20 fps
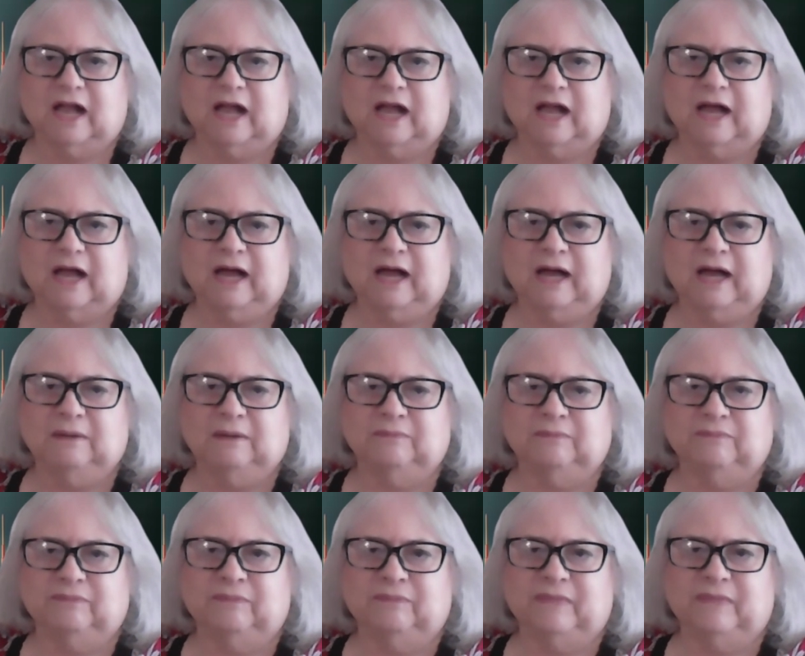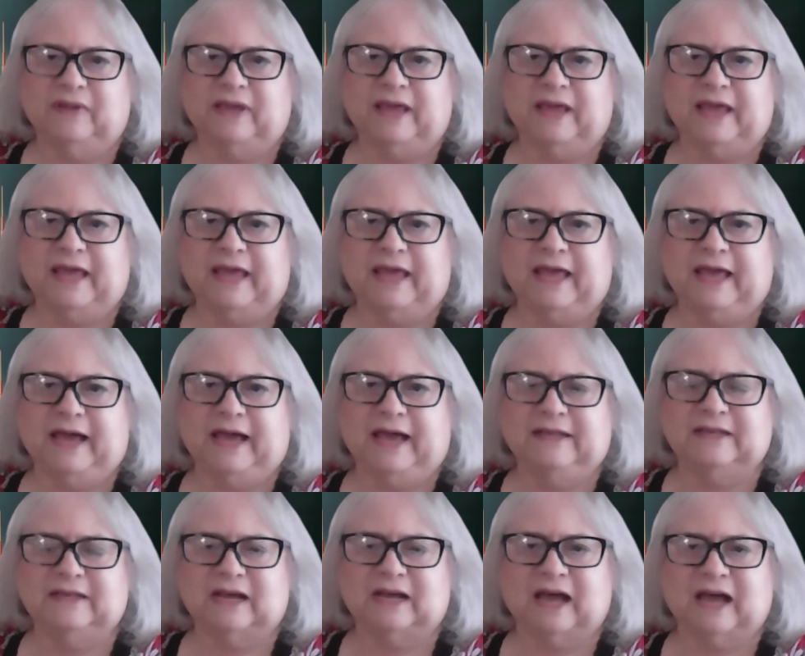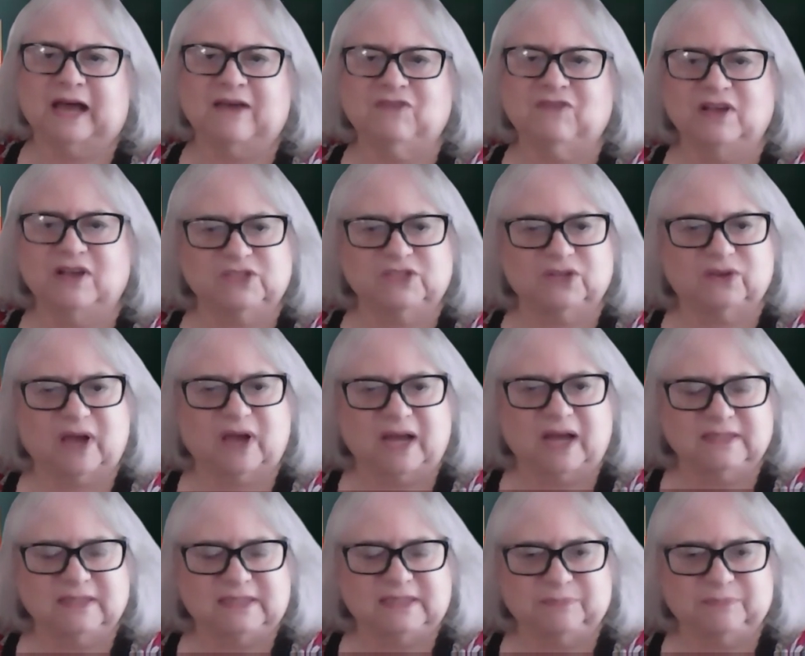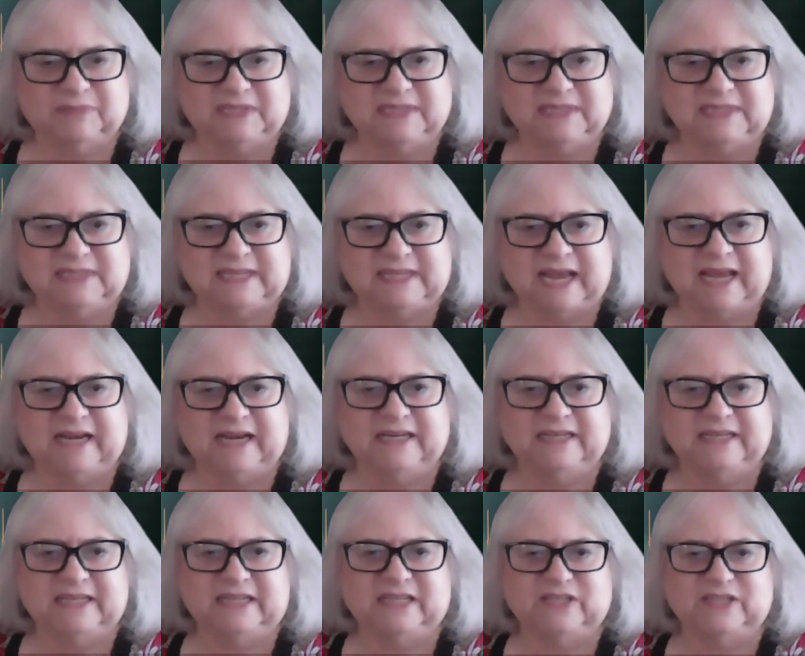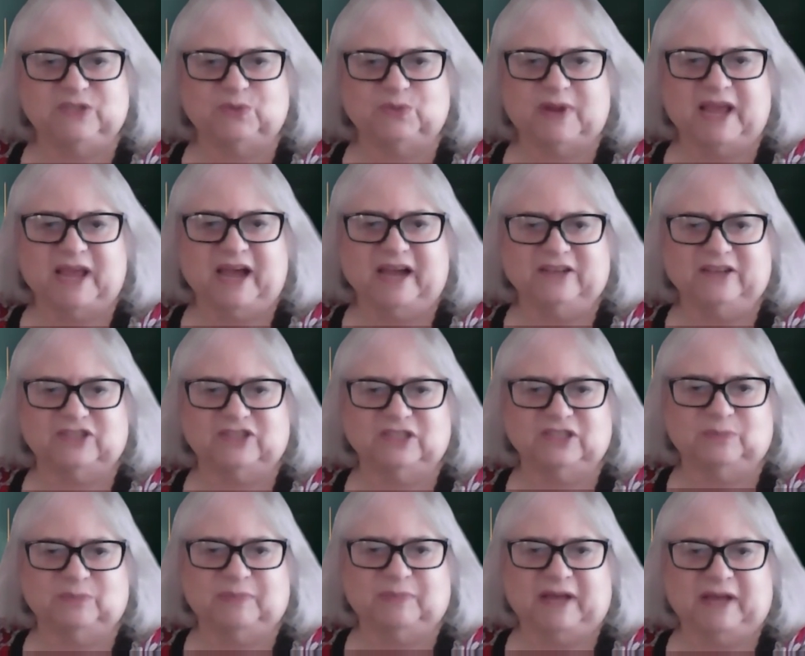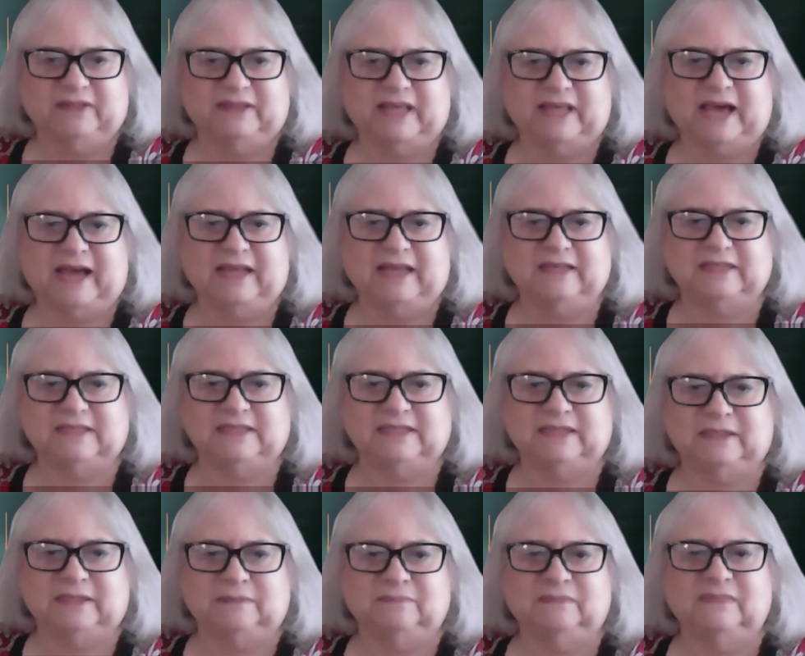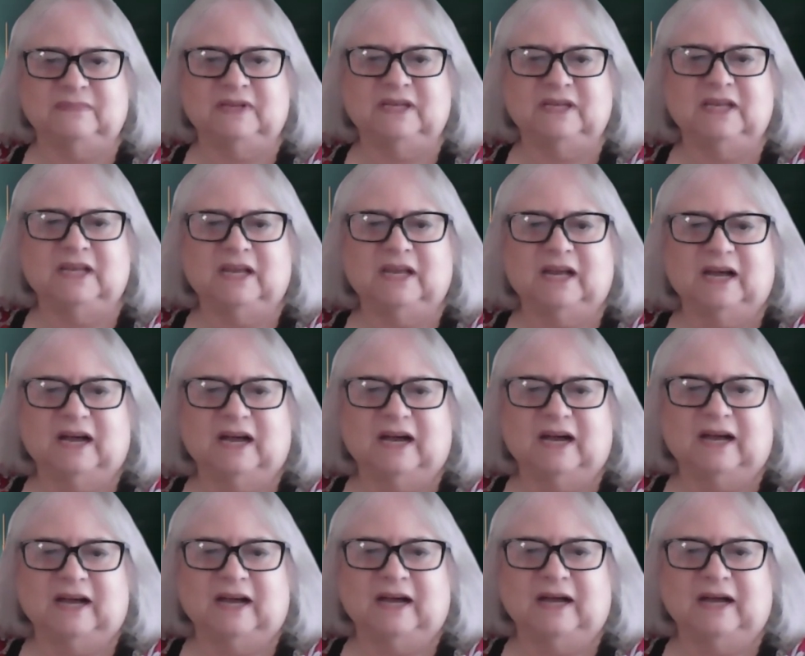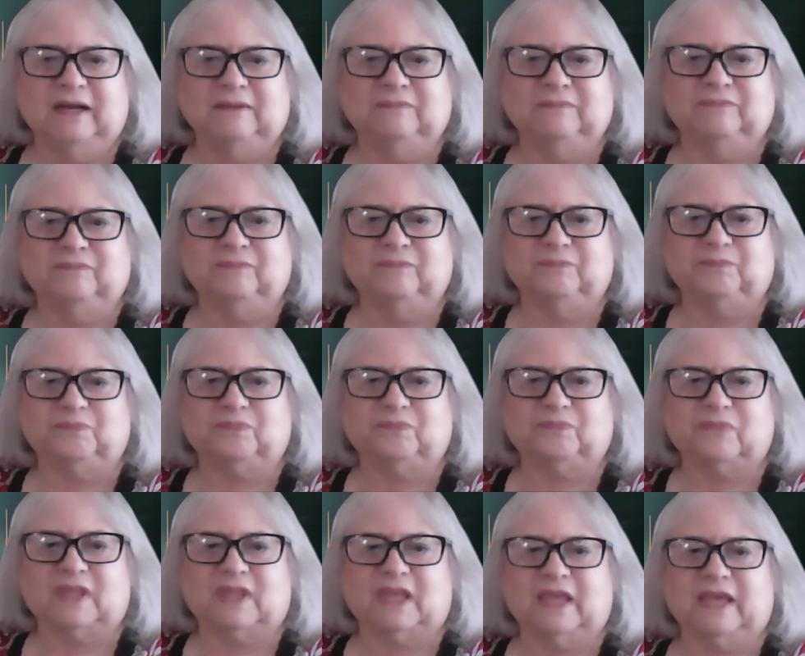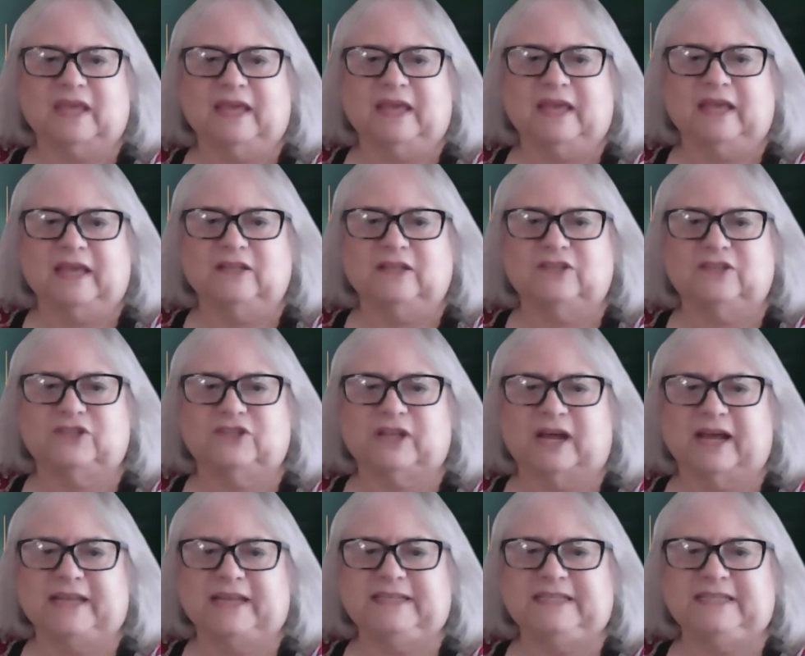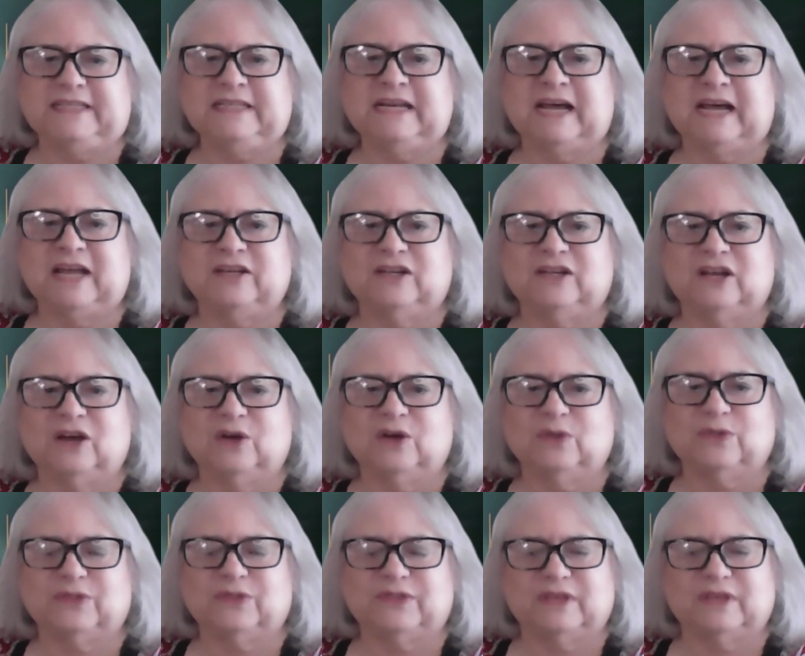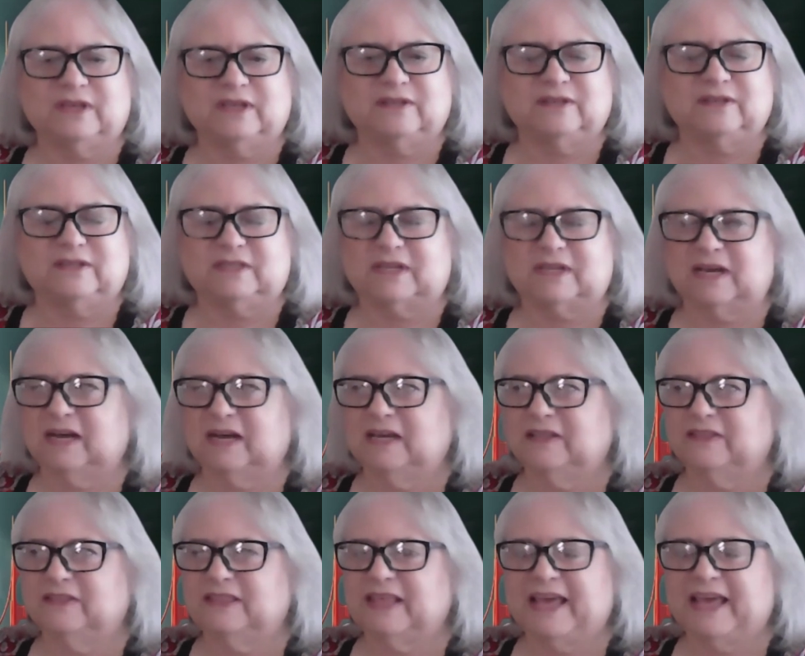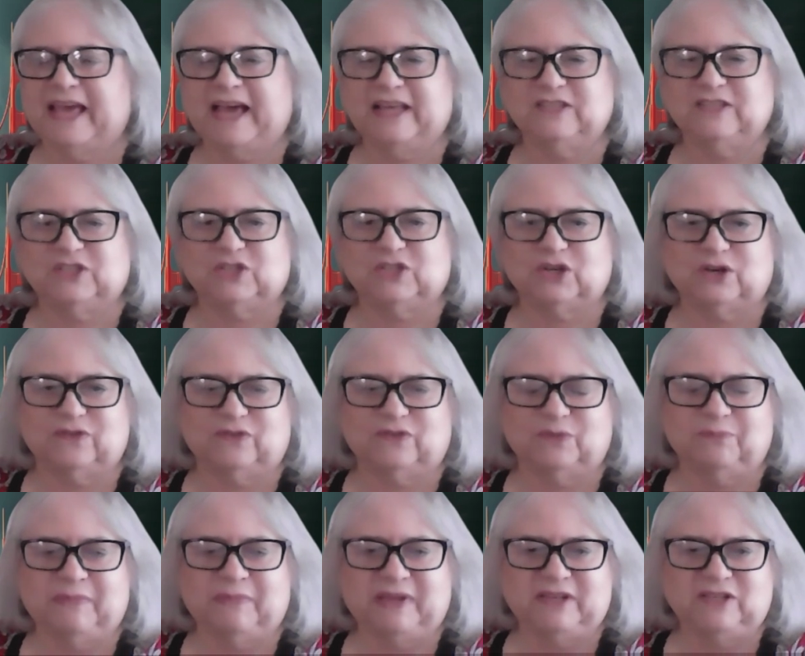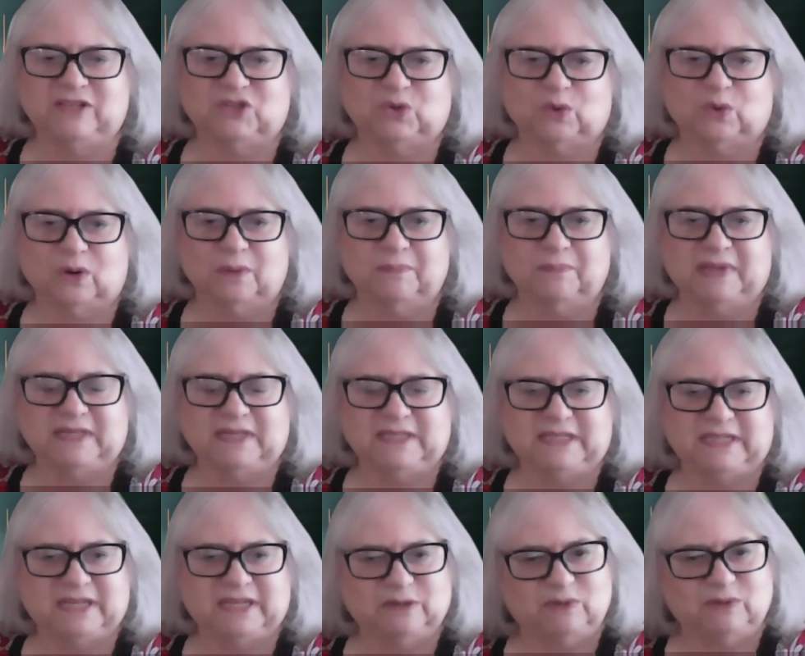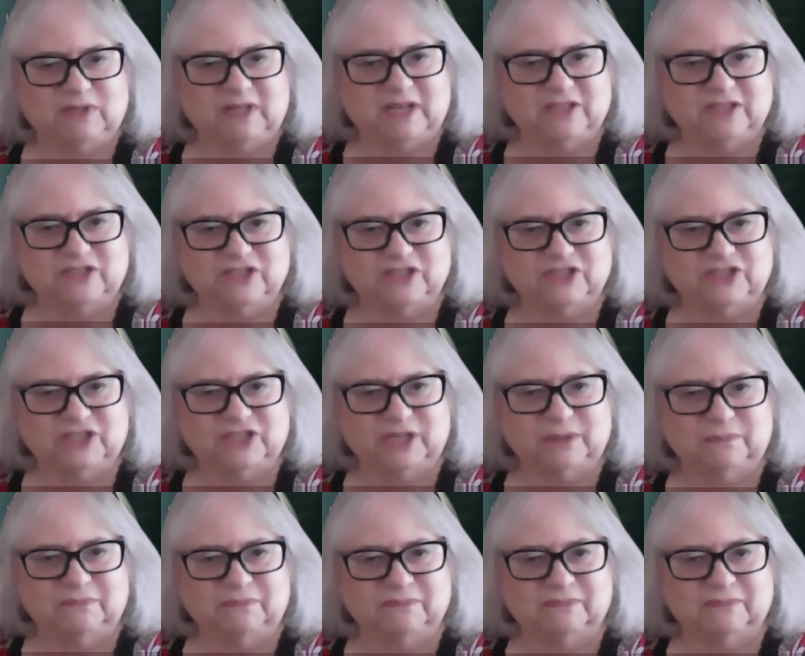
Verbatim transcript: Um, and I've also gotten some insight into his reaction about that, Tim. Um, I did not know that uh, they had sort of a mentor-mentee relationship,